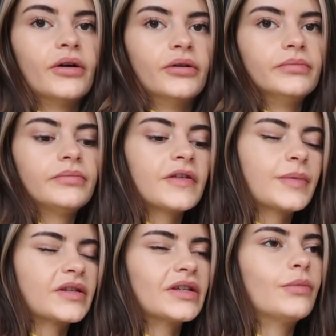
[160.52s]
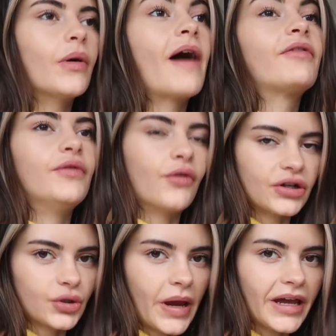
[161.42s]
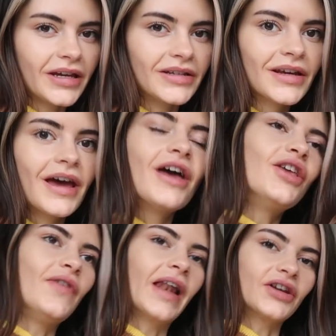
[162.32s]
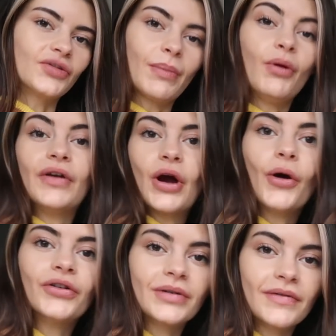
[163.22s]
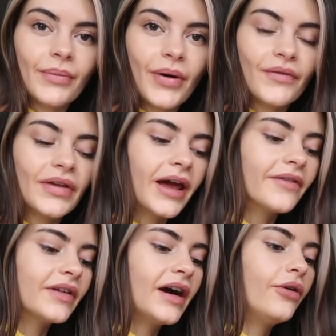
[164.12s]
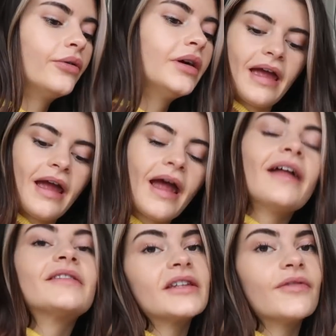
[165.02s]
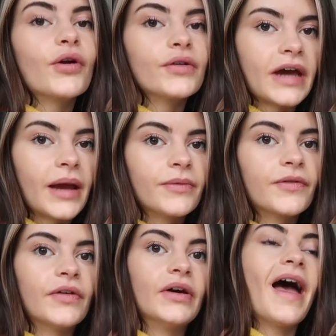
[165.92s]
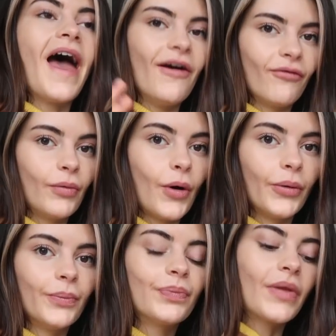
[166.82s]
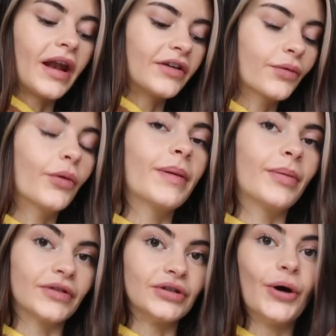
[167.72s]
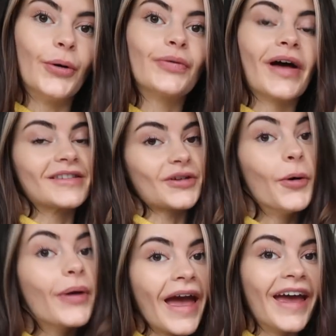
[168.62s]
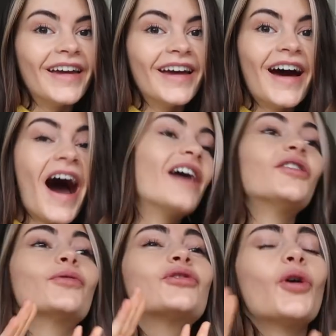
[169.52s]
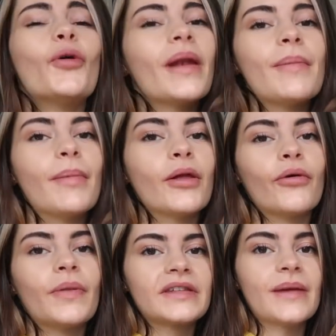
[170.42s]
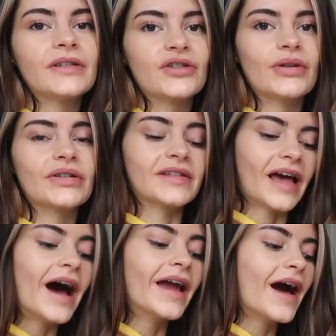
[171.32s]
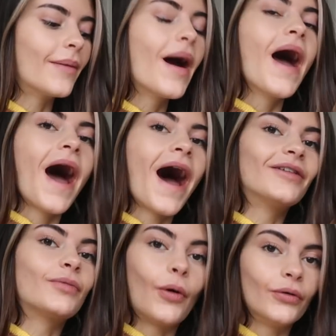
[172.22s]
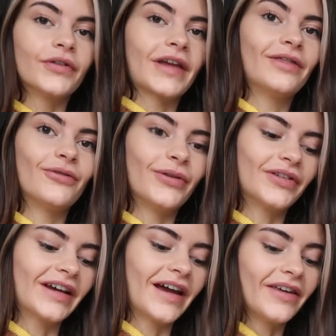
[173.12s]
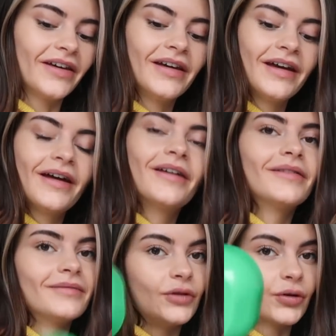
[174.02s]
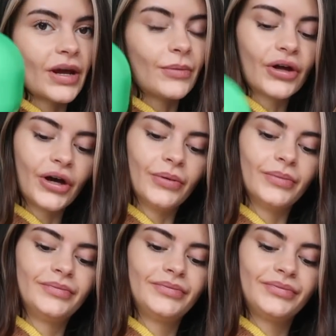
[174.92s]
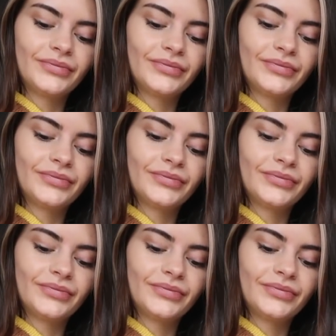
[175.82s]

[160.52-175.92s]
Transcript: at home, especially after you've graduated, you feel like you should be moving on to a different part of your life now. It's difficult times for everyone, and I just want people to know that it's okay. I know so many people who are in the same situation as I am, and we're all just getting through this together. Your time will come.